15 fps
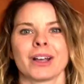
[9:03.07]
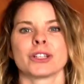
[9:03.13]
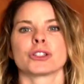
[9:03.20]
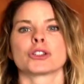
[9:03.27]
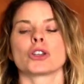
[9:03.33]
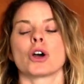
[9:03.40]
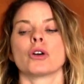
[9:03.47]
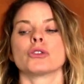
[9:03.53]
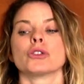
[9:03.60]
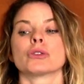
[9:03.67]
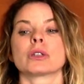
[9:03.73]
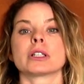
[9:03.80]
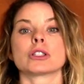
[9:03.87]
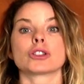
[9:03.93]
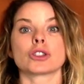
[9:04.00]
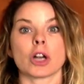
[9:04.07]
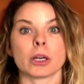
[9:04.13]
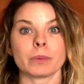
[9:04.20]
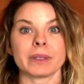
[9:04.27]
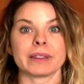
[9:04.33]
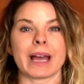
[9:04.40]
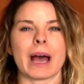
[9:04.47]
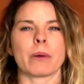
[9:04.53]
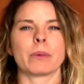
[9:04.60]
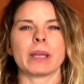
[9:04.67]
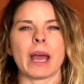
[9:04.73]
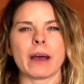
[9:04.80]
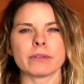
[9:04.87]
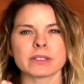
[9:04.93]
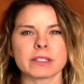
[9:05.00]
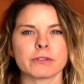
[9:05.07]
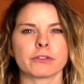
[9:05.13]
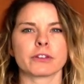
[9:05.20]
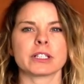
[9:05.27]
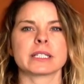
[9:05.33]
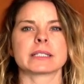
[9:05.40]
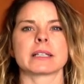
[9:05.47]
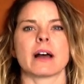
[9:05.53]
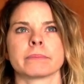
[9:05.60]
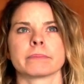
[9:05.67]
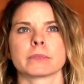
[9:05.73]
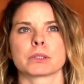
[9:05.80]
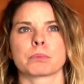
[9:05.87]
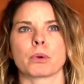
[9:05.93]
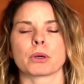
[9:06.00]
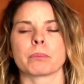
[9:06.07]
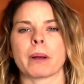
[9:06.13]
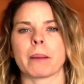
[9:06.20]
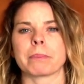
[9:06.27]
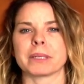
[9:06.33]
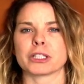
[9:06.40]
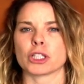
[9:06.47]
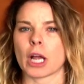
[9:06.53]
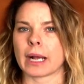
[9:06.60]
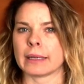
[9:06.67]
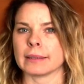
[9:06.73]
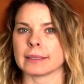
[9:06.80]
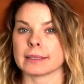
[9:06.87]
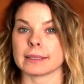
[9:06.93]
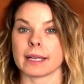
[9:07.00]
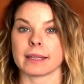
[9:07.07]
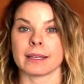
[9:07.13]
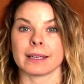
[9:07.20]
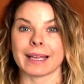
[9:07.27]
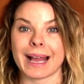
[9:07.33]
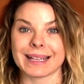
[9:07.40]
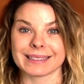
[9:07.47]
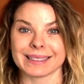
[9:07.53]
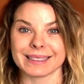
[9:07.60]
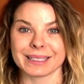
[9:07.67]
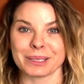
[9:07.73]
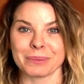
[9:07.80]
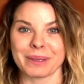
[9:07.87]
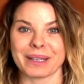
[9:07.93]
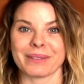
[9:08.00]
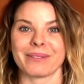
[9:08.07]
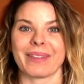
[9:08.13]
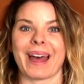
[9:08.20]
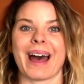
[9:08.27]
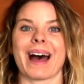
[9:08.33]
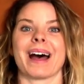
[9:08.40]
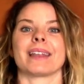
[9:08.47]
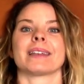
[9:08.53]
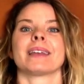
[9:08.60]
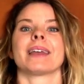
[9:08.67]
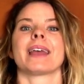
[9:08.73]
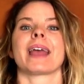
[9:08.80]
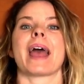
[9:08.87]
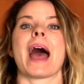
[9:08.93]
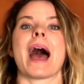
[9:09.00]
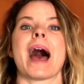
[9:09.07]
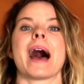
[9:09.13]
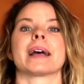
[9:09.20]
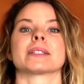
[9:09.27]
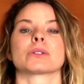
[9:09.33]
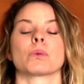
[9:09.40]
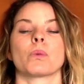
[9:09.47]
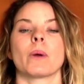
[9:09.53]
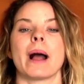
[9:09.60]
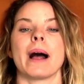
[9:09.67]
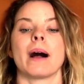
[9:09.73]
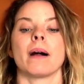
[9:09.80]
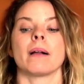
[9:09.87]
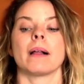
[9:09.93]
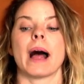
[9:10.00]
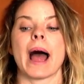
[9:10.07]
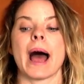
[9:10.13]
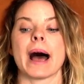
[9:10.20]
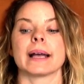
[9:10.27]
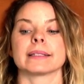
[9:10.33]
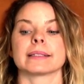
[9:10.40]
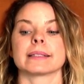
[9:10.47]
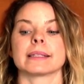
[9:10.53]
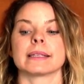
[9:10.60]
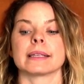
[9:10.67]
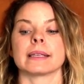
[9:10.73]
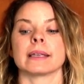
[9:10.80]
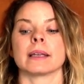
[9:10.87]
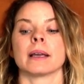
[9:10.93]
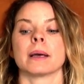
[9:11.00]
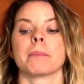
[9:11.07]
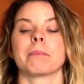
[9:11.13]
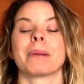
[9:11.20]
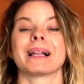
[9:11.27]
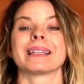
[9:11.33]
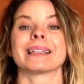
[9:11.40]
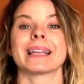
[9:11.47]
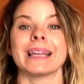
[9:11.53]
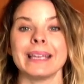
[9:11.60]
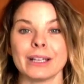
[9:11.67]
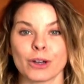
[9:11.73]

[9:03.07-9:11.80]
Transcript: So you can start with that. We have some free stuff. Sport Puppy Checklist, I think, has a little bit of that, as well as the play